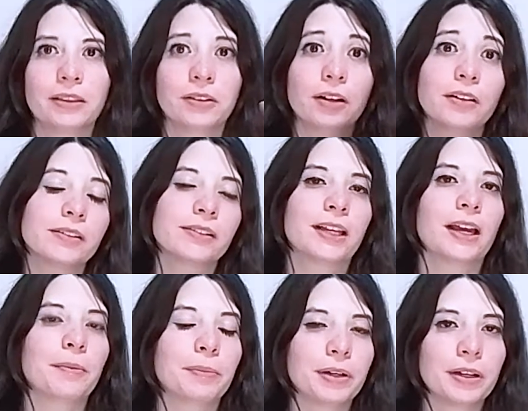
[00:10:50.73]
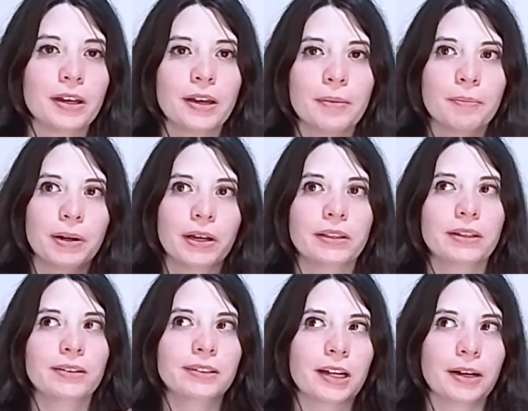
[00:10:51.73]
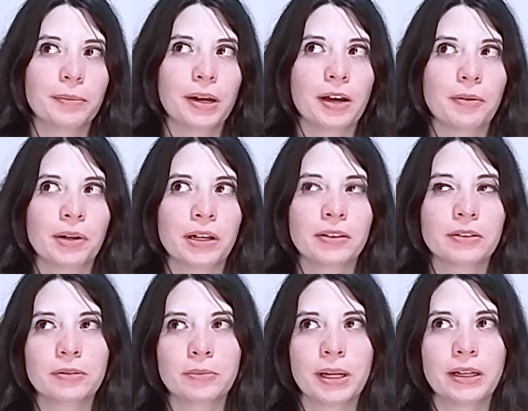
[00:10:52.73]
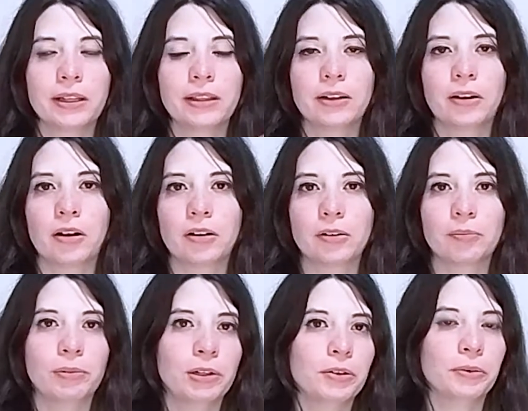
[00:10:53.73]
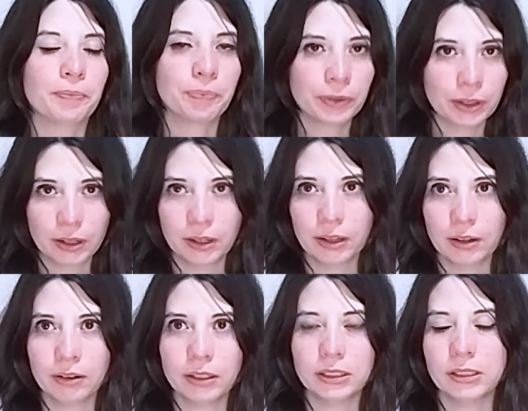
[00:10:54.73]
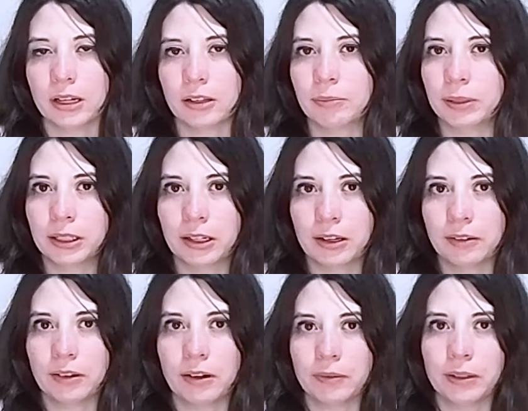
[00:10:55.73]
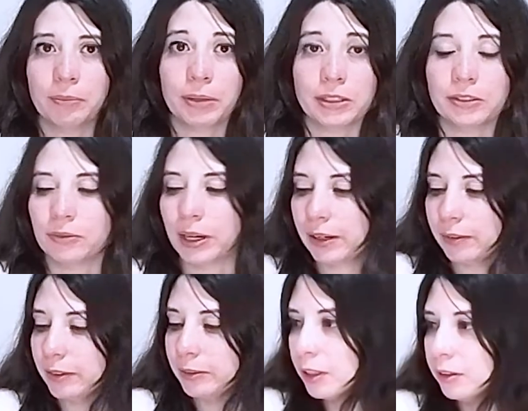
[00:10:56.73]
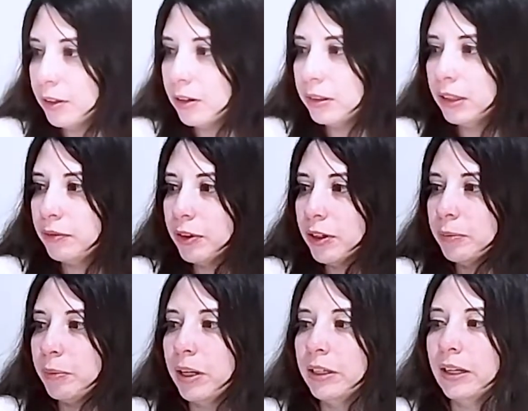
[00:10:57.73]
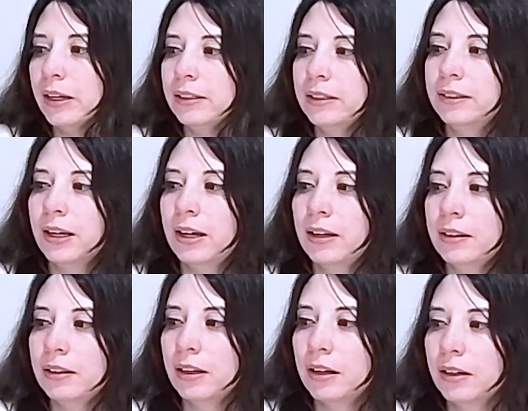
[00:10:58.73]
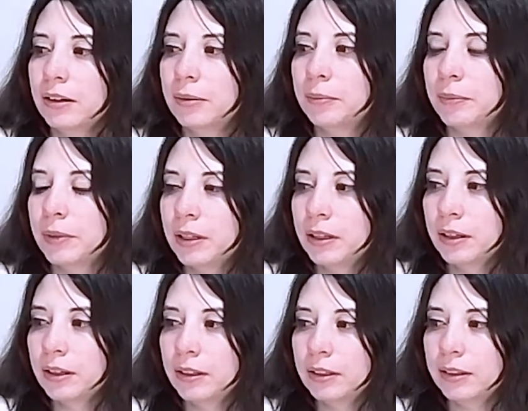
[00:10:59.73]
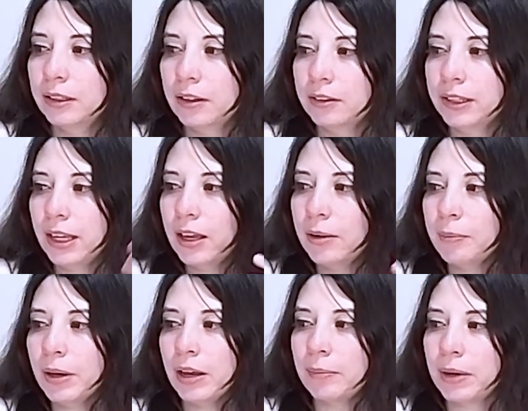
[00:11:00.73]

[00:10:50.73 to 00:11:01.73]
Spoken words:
another stamp, but this time I wanted to make it the color blue, just because of the beach vibe. So the first part I designed the stamp, I